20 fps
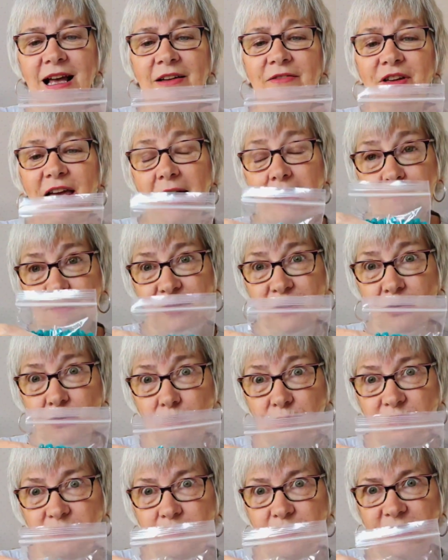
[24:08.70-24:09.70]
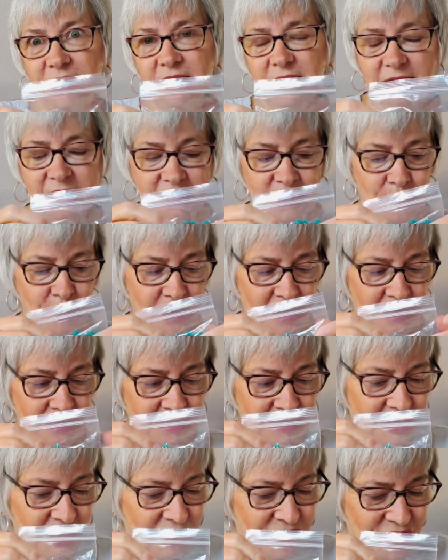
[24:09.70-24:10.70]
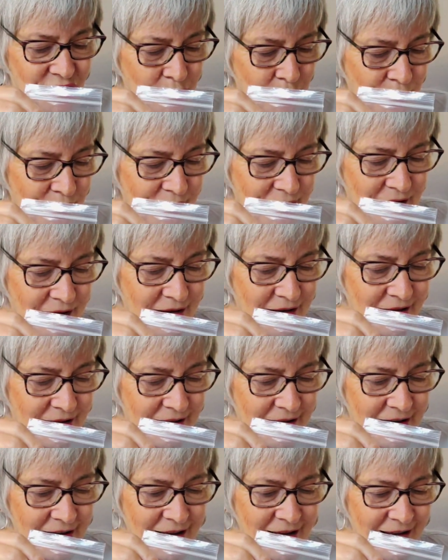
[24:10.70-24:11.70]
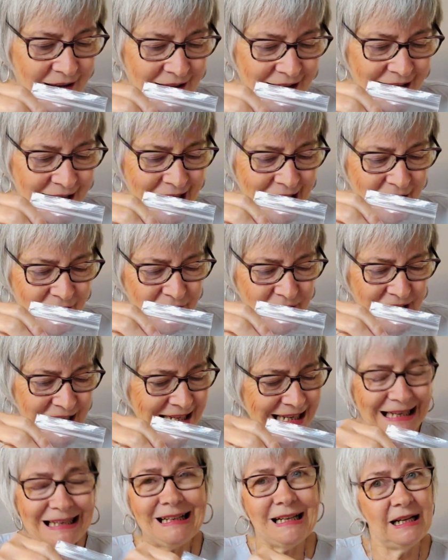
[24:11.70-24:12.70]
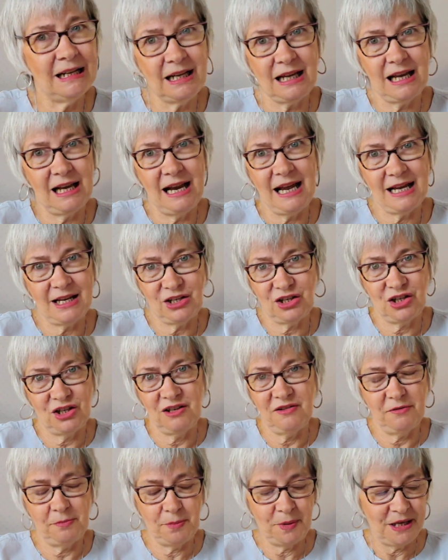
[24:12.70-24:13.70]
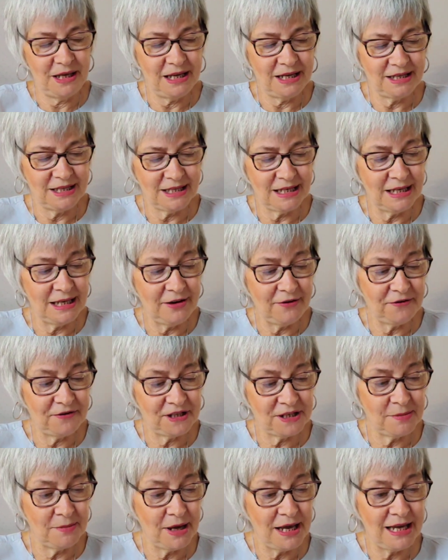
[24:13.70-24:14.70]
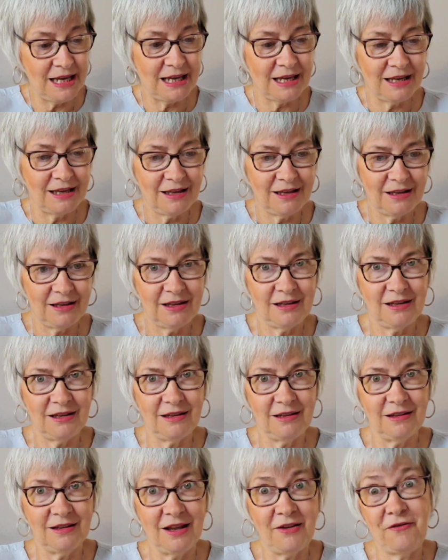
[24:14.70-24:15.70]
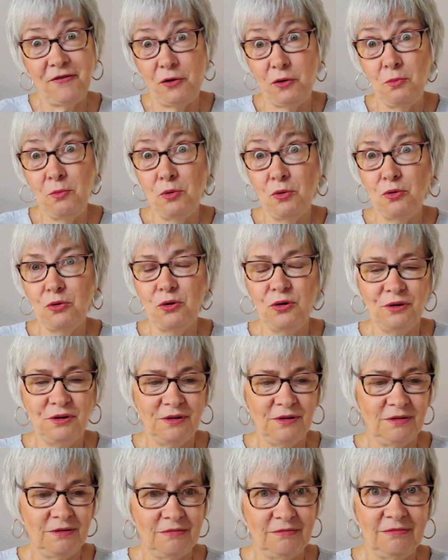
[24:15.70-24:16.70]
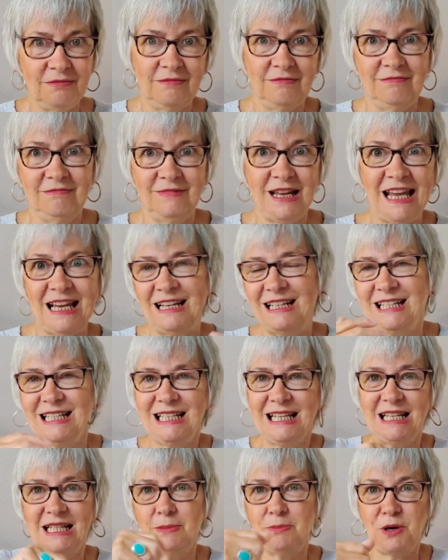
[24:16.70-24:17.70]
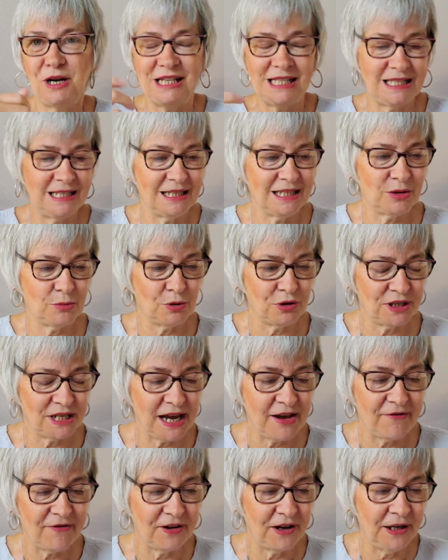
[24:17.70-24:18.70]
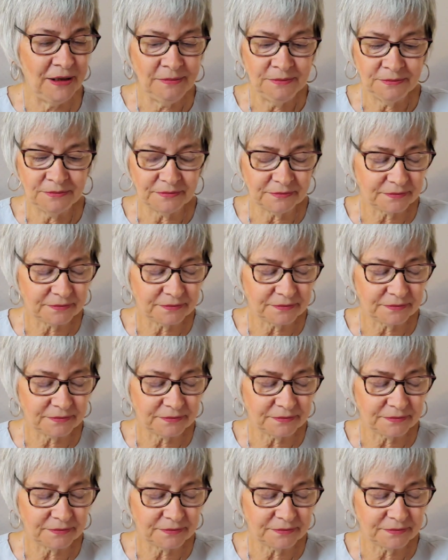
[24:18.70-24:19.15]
I kept those beads as well. So I have a little collection of beads, enough to make a few more necklaces, bracelets, whatever.